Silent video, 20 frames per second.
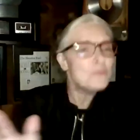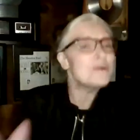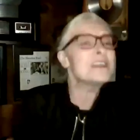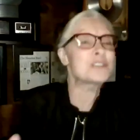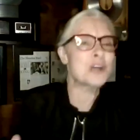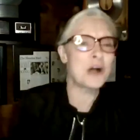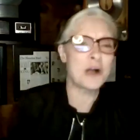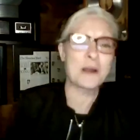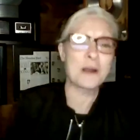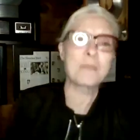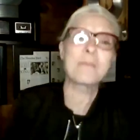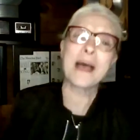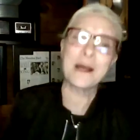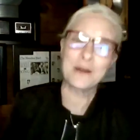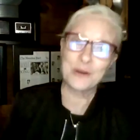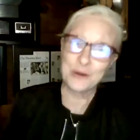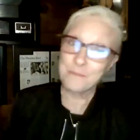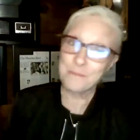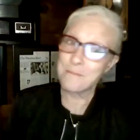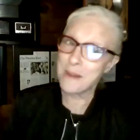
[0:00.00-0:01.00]
we talk
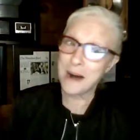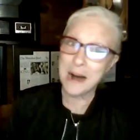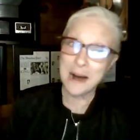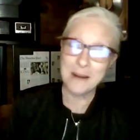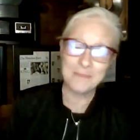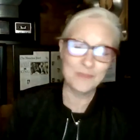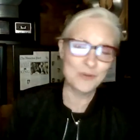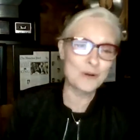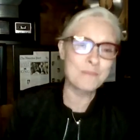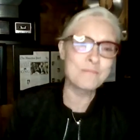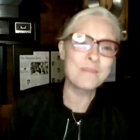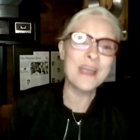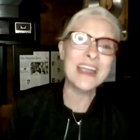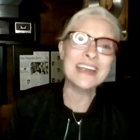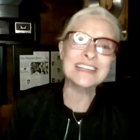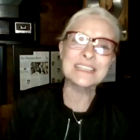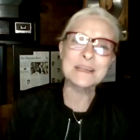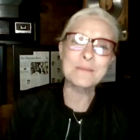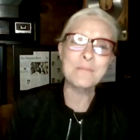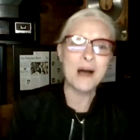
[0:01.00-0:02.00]
about your mom, your
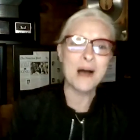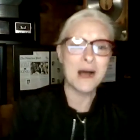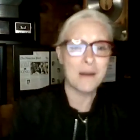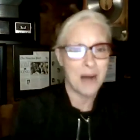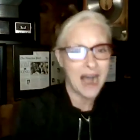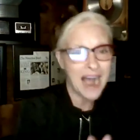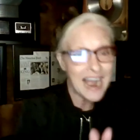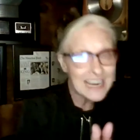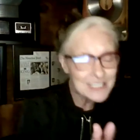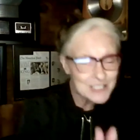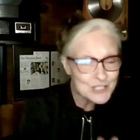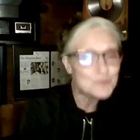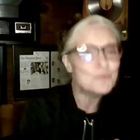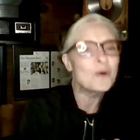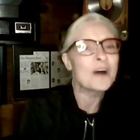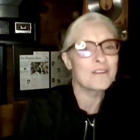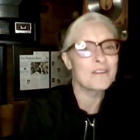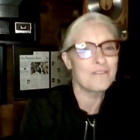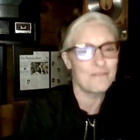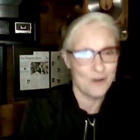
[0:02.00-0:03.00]
amazing mom, I just
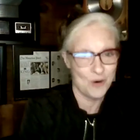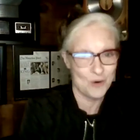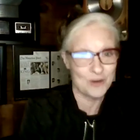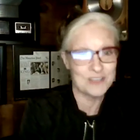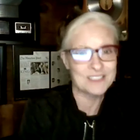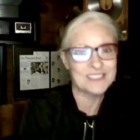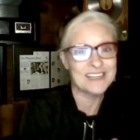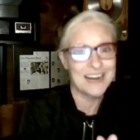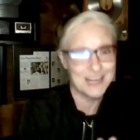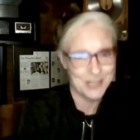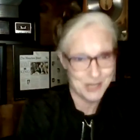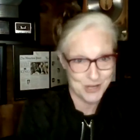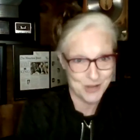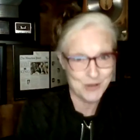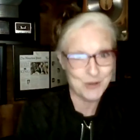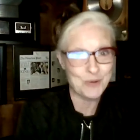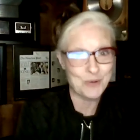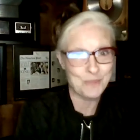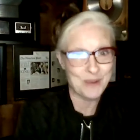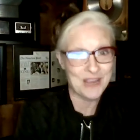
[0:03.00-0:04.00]
want to focus on
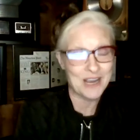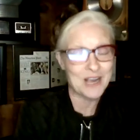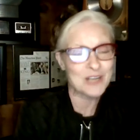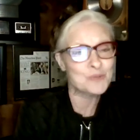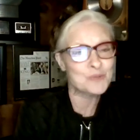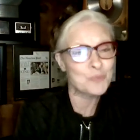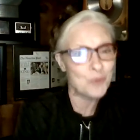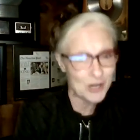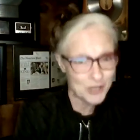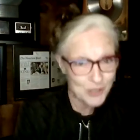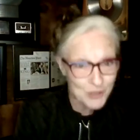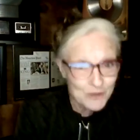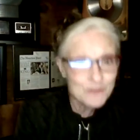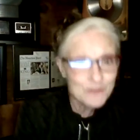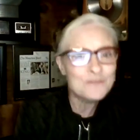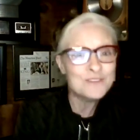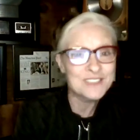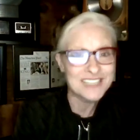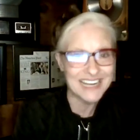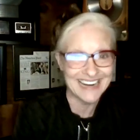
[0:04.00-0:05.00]
you, because what
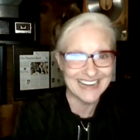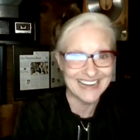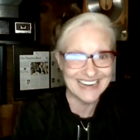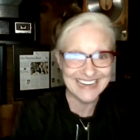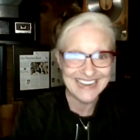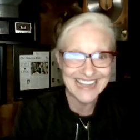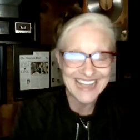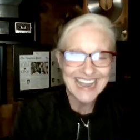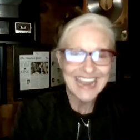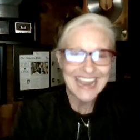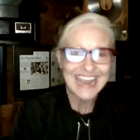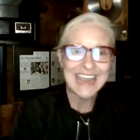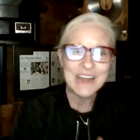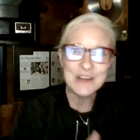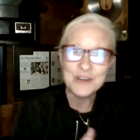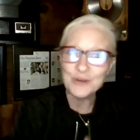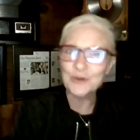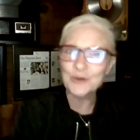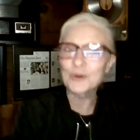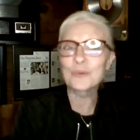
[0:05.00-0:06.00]
you've done
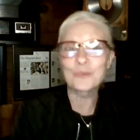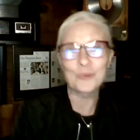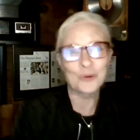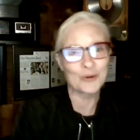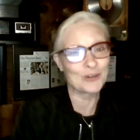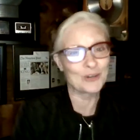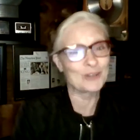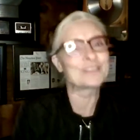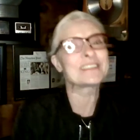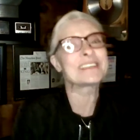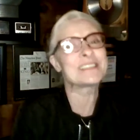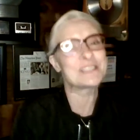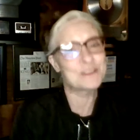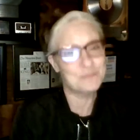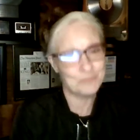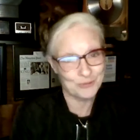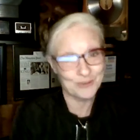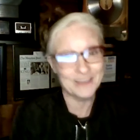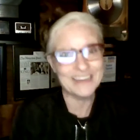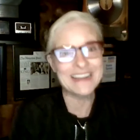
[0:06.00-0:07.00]
in your world is
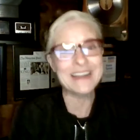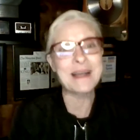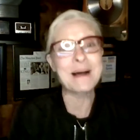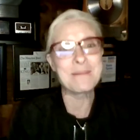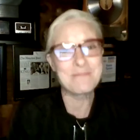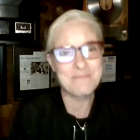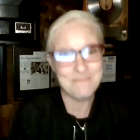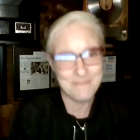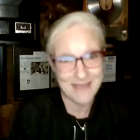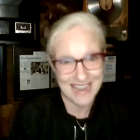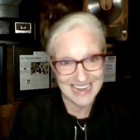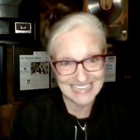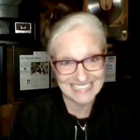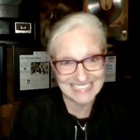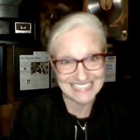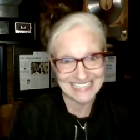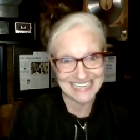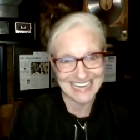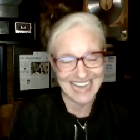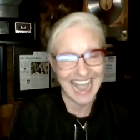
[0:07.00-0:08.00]
pretty
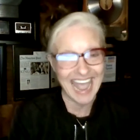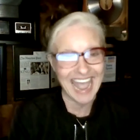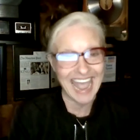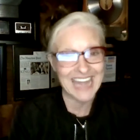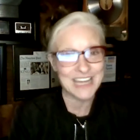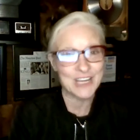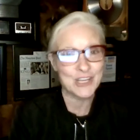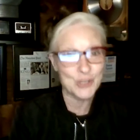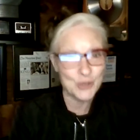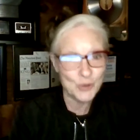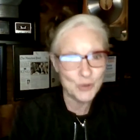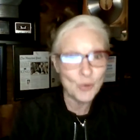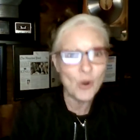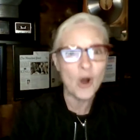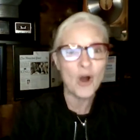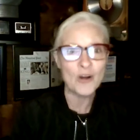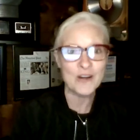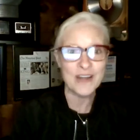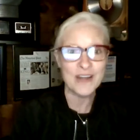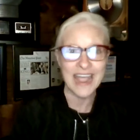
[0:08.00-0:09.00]
amazing. And you
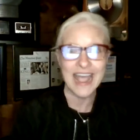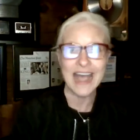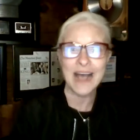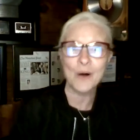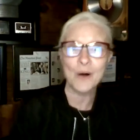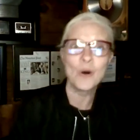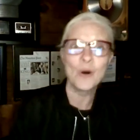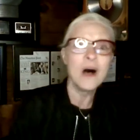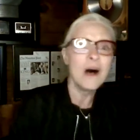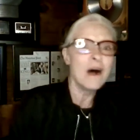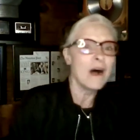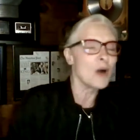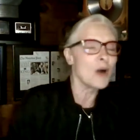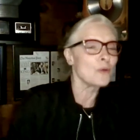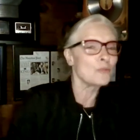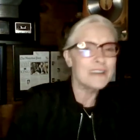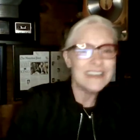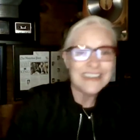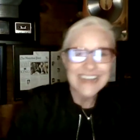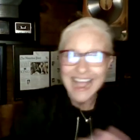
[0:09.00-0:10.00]
are now a
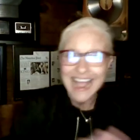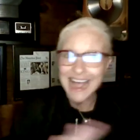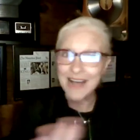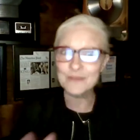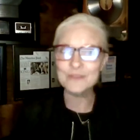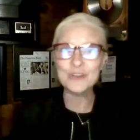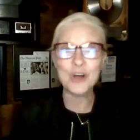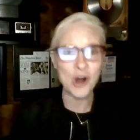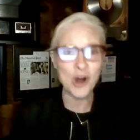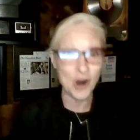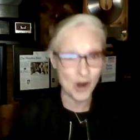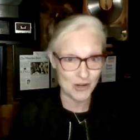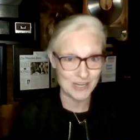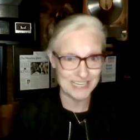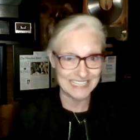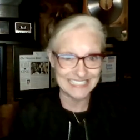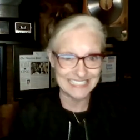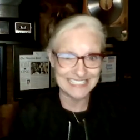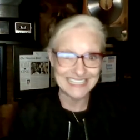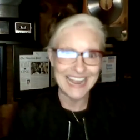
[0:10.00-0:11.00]
renowned
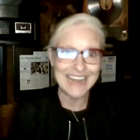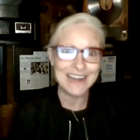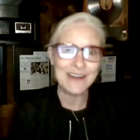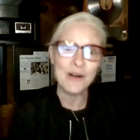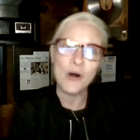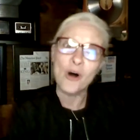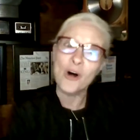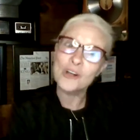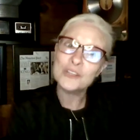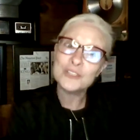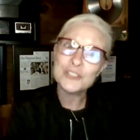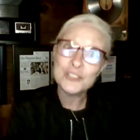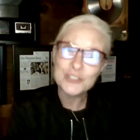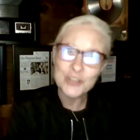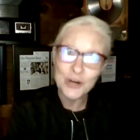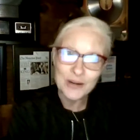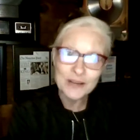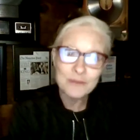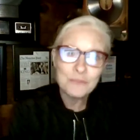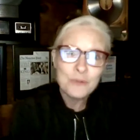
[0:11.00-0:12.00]
artist, and it all
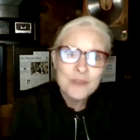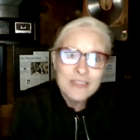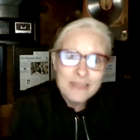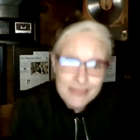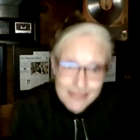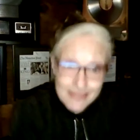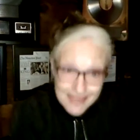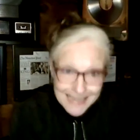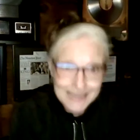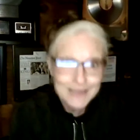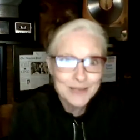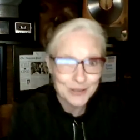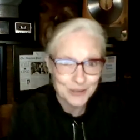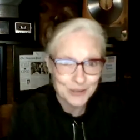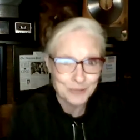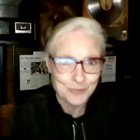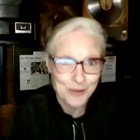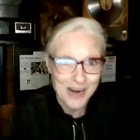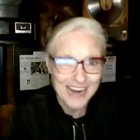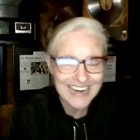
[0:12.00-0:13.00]
started with
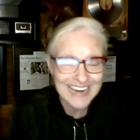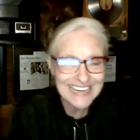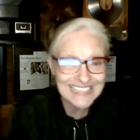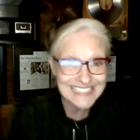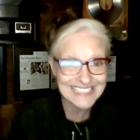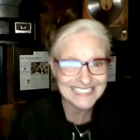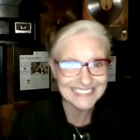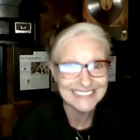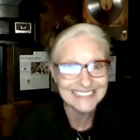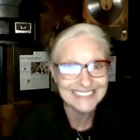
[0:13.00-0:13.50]
theater, right?